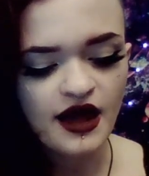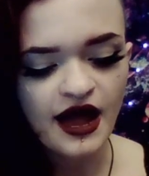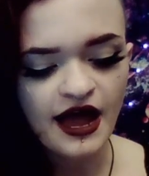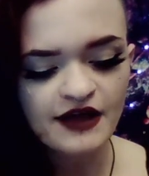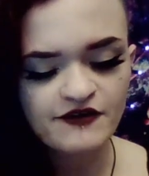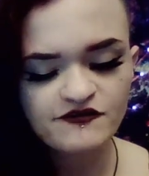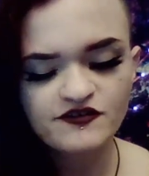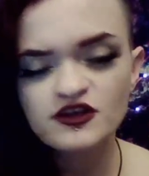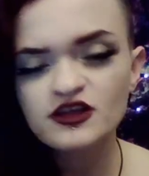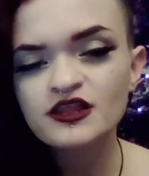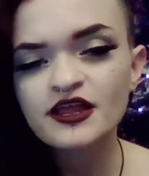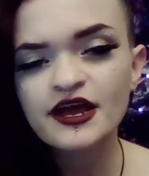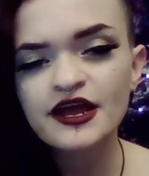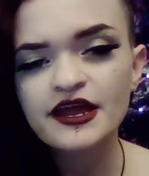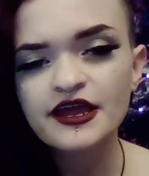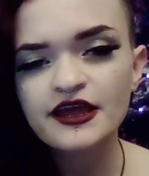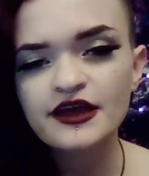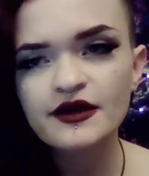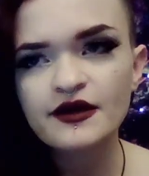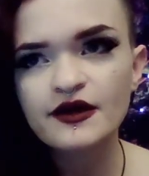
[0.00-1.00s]
I feel
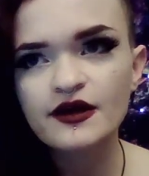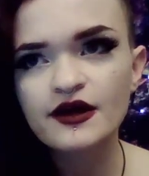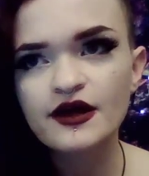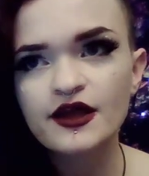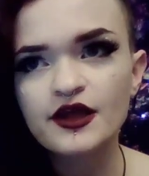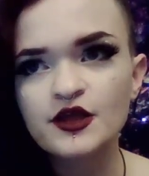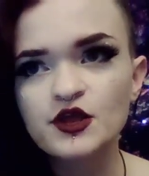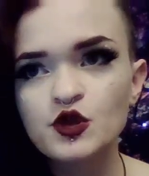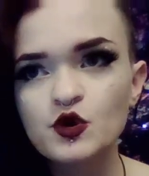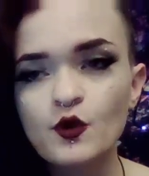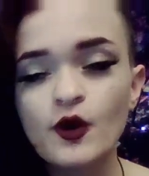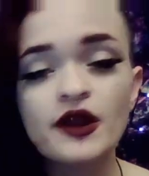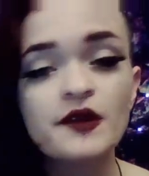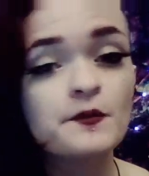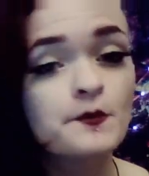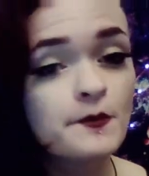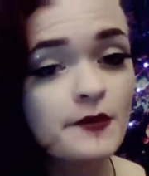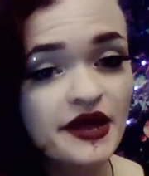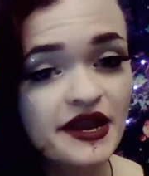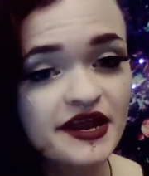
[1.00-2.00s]
like you
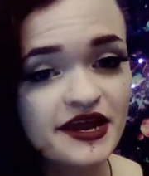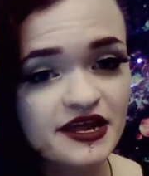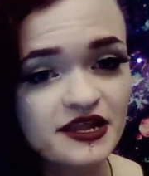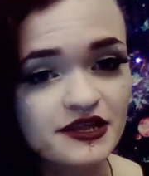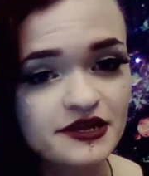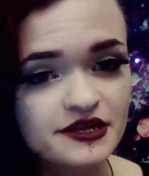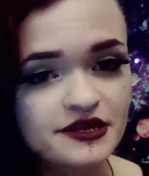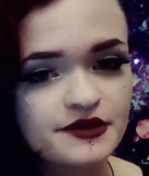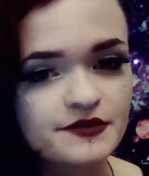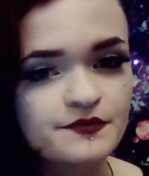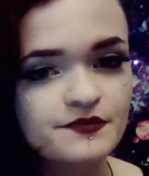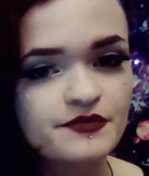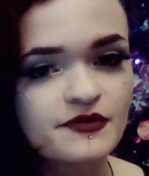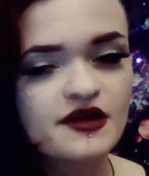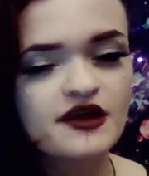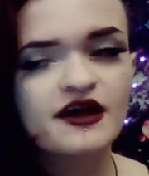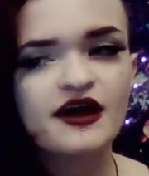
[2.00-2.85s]
admittingly